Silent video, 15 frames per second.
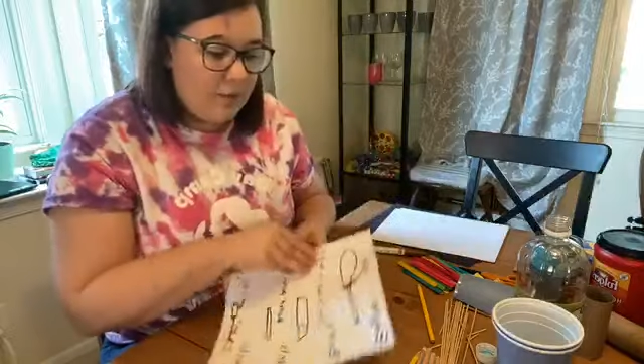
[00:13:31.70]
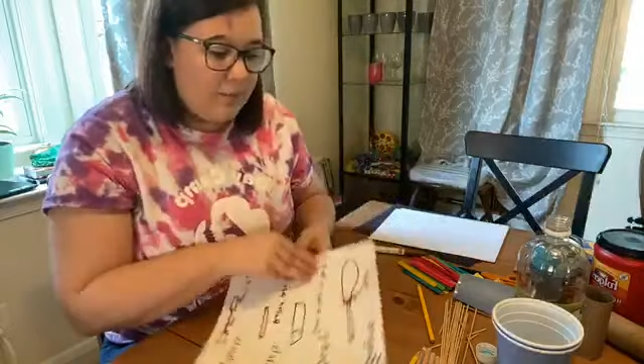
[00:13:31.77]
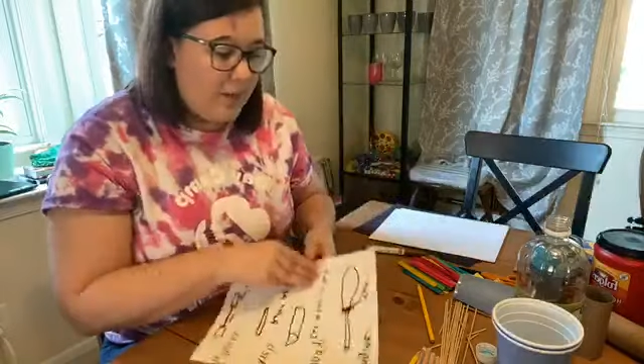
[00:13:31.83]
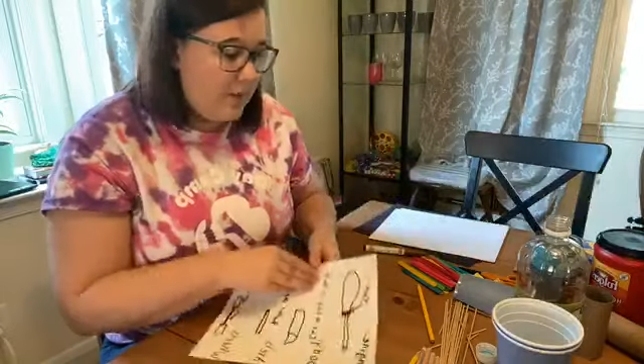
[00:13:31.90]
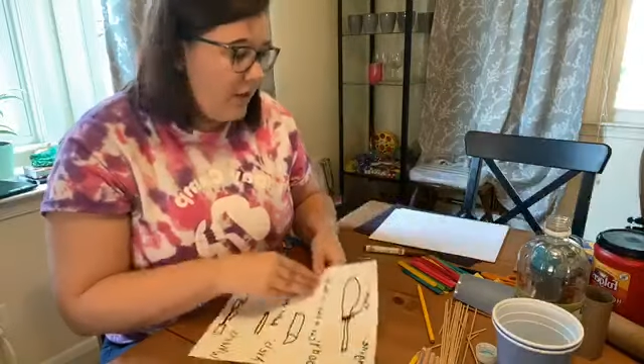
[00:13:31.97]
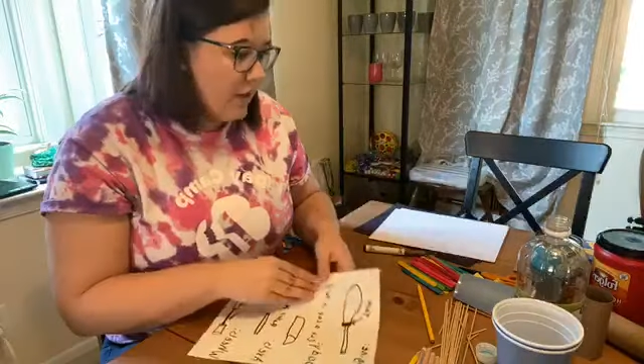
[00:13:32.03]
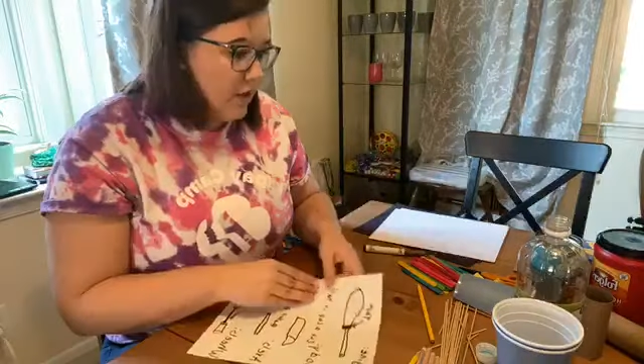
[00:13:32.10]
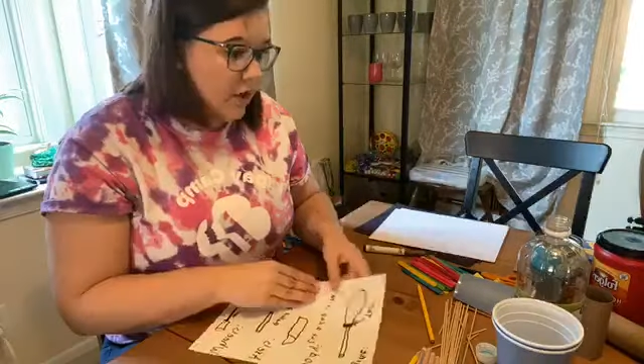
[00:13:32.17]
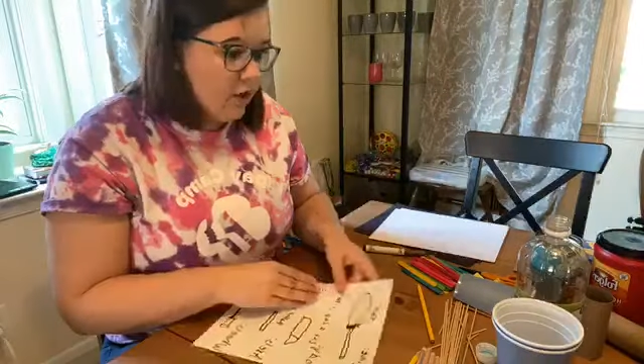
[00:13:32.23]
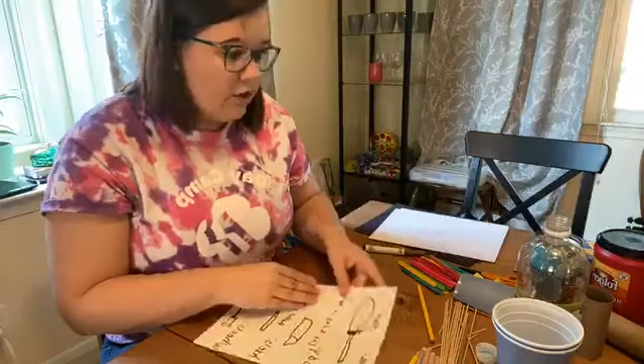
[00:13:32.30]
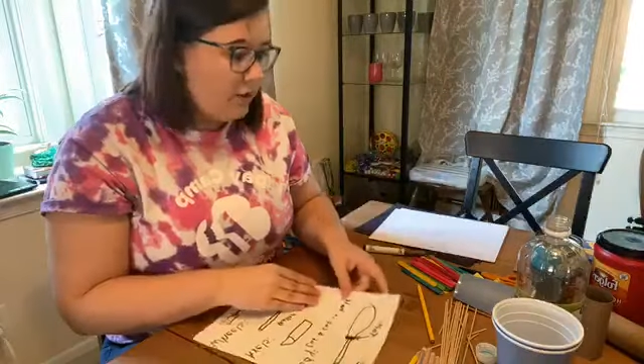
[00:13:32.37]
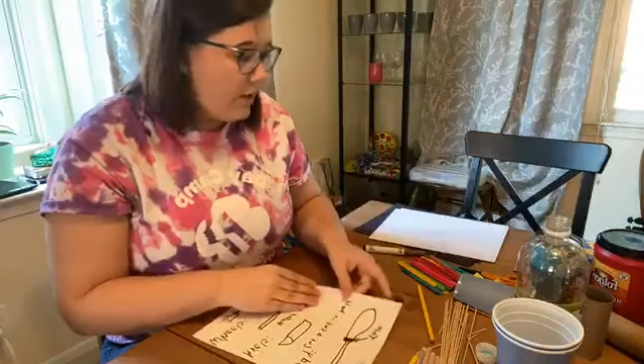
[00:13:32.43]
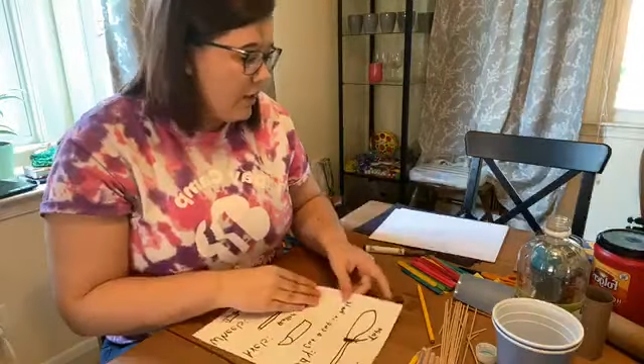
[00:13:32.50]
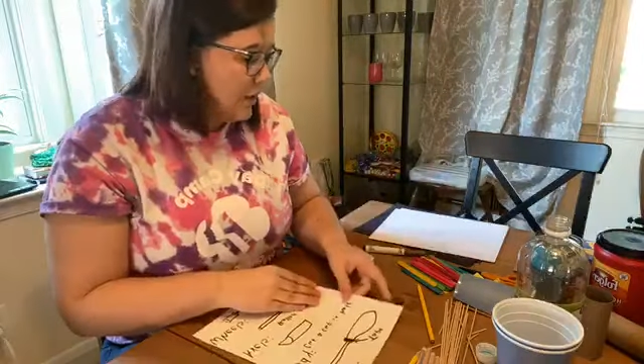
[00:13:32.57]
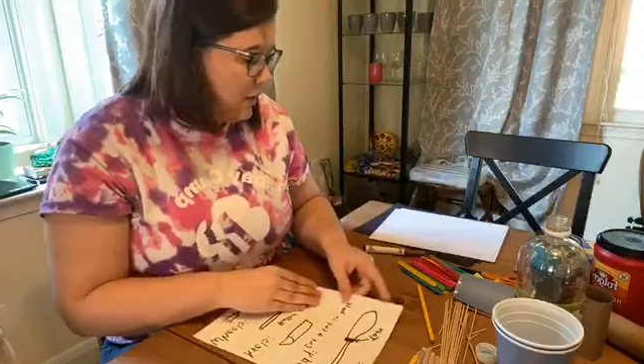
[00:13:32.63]
and I
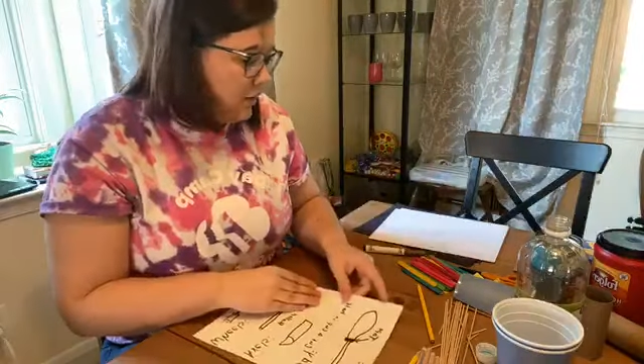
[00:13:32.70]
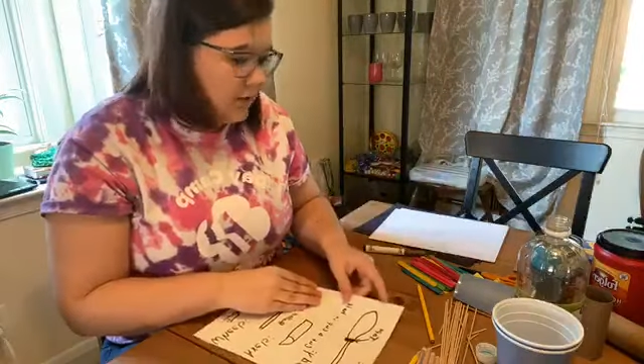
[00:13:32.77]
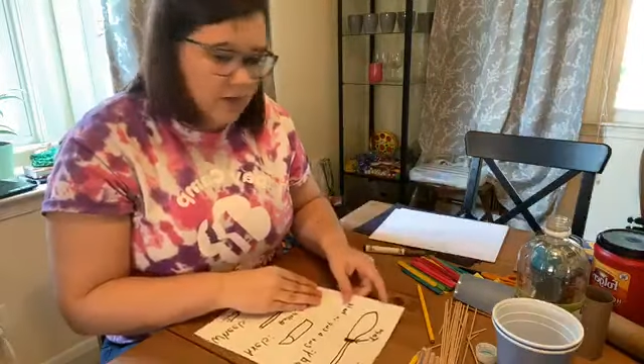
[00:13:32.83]
already